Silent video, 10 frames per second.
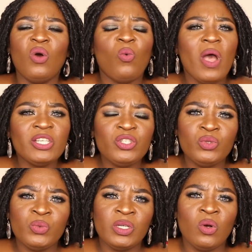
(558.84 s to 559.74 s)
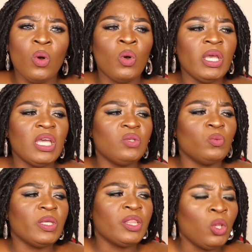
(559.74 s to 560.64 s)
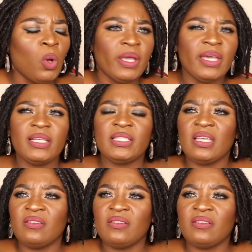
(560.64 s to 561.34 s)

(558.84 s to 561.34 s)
Why should we go in with lawyers